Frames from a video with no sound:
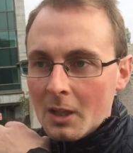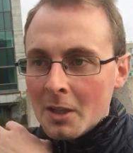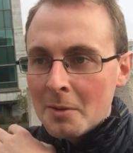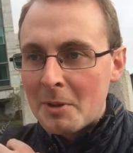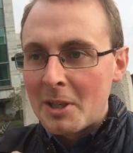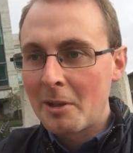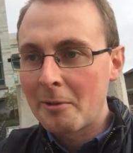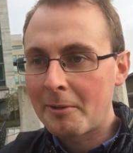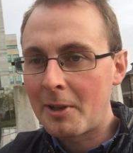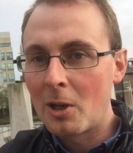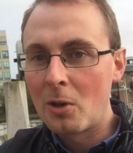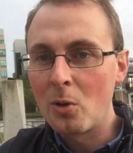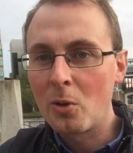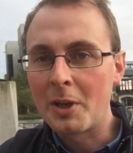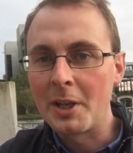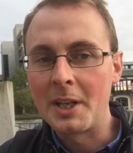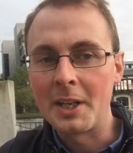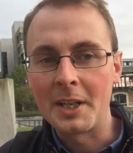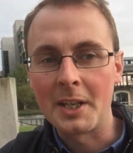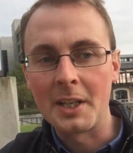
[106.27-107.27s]
I mean, if they're
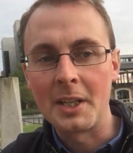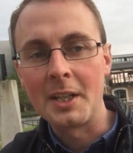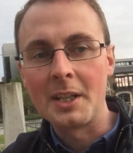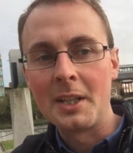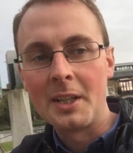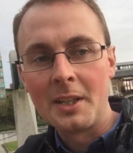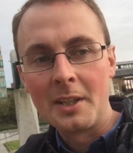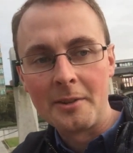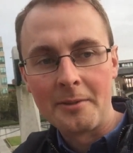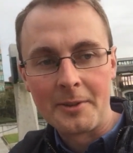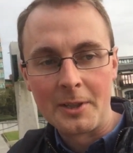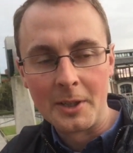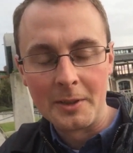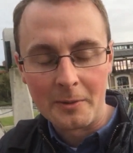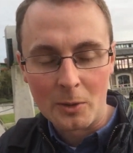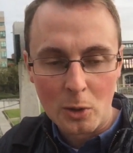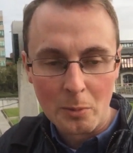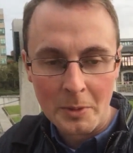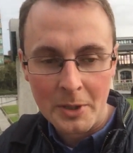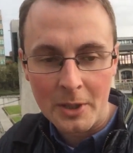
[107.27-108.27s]
looking at a, if
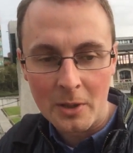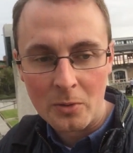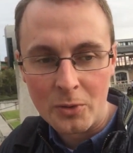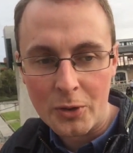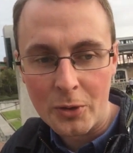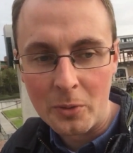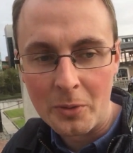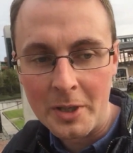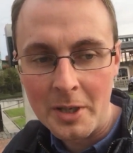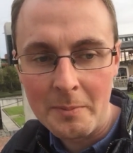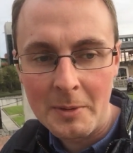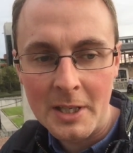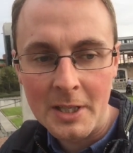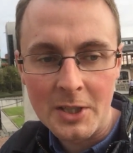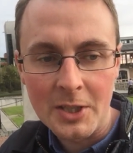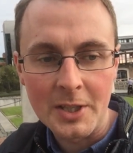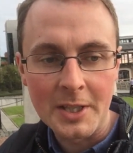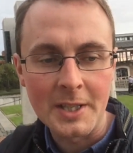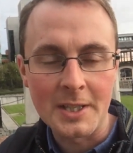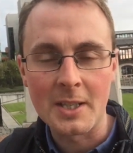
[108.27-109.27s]
they're coming down through an
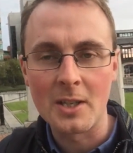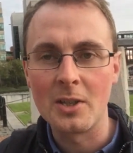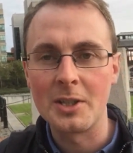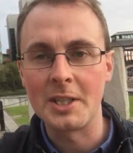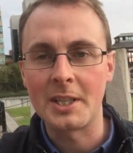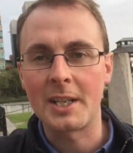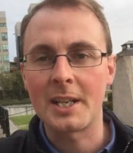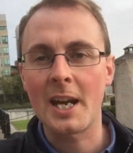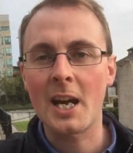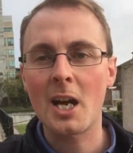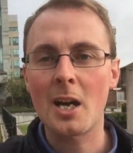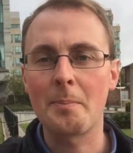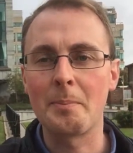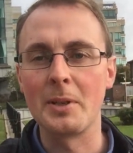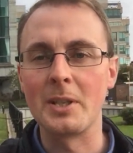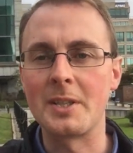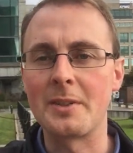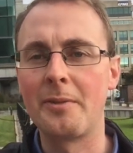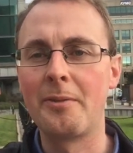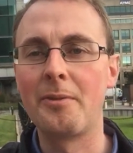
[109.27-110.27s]
image and it's like
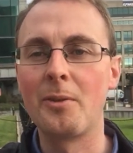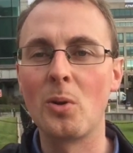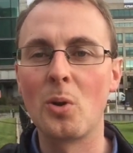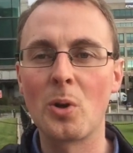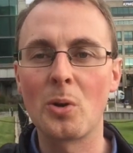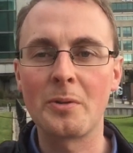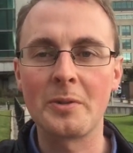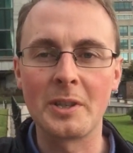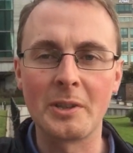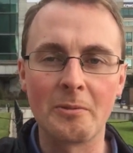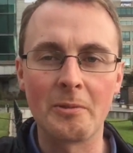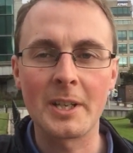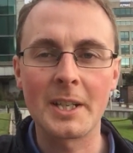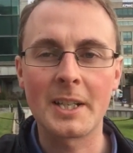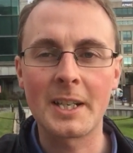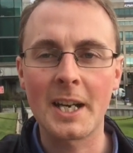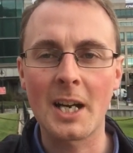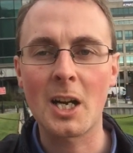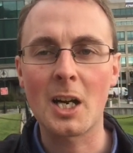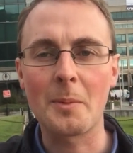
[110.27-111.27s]
carpets, flooring,
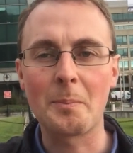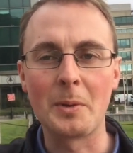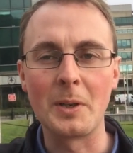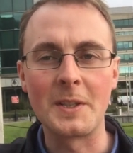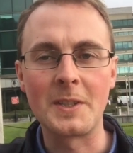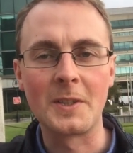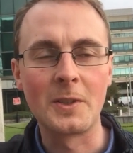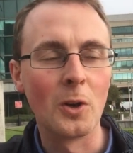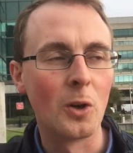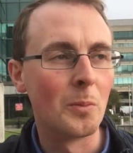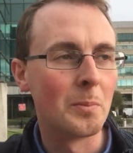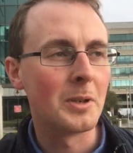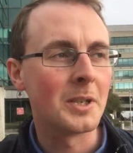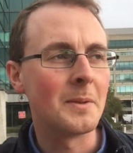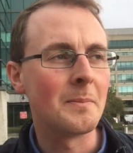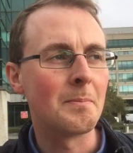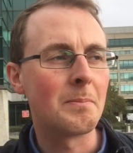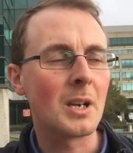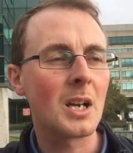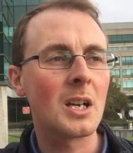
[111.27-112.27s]
red carpets,
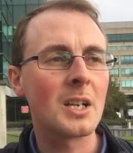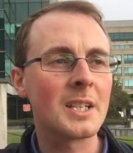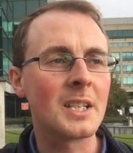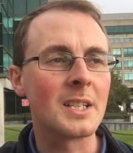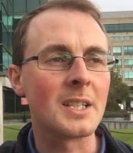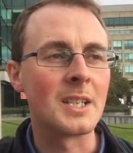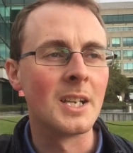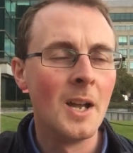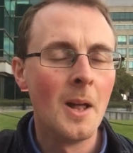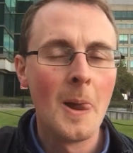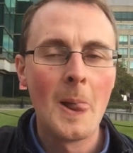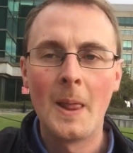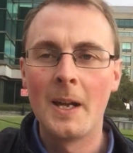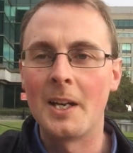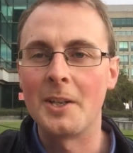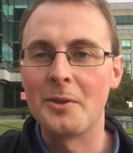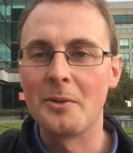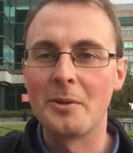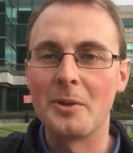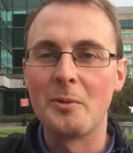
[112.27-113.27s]
Dublin, blinds,
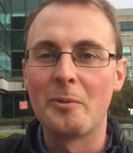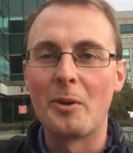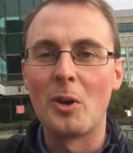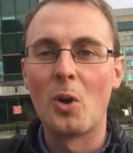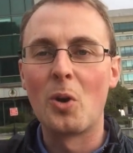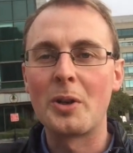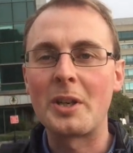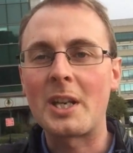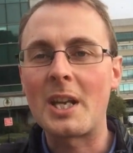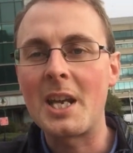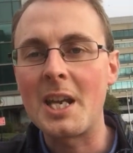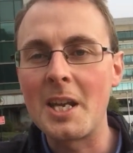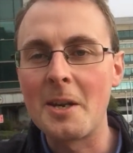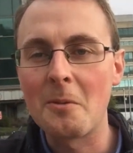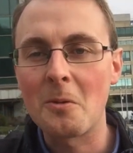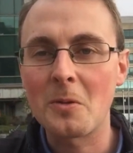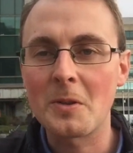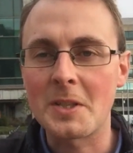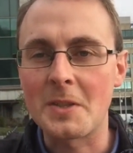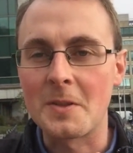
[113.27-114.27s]
and you, you've a load of
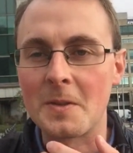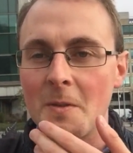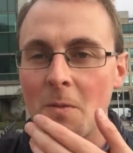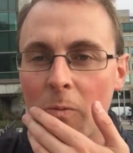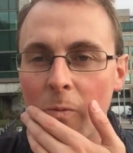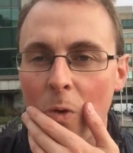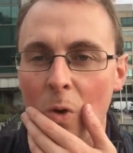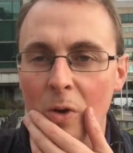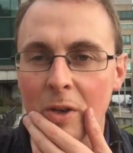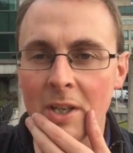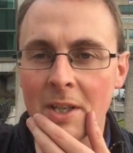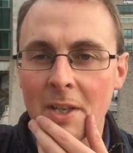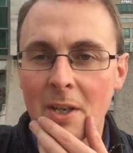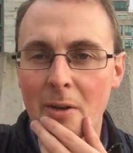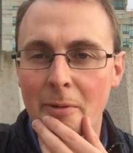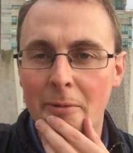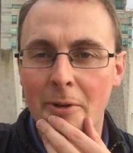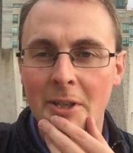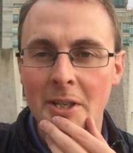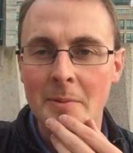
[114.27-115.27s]
keywords wrote in
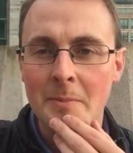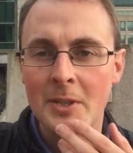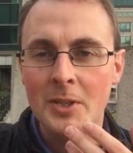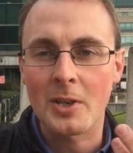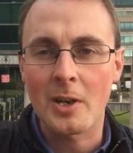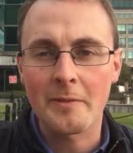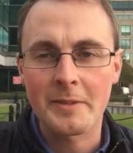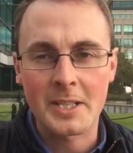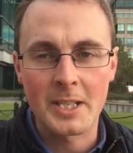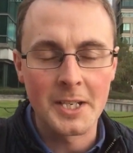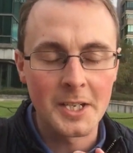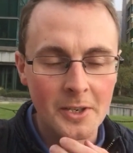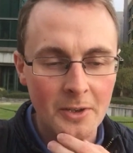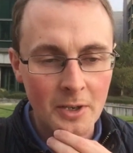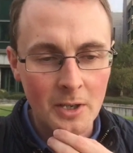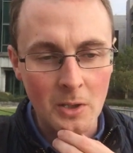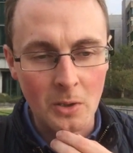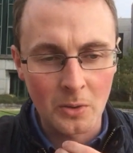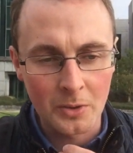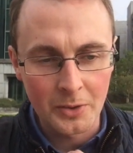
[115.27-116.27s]
there for the image, obviously
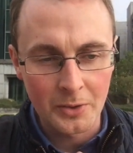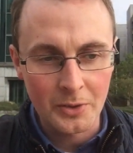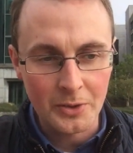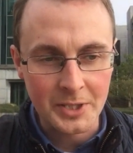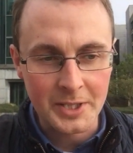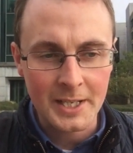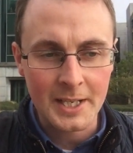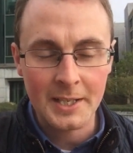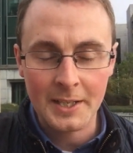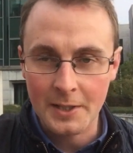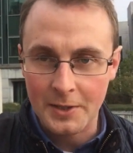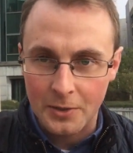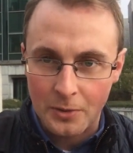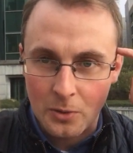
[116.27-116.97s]
they're not going to understand it.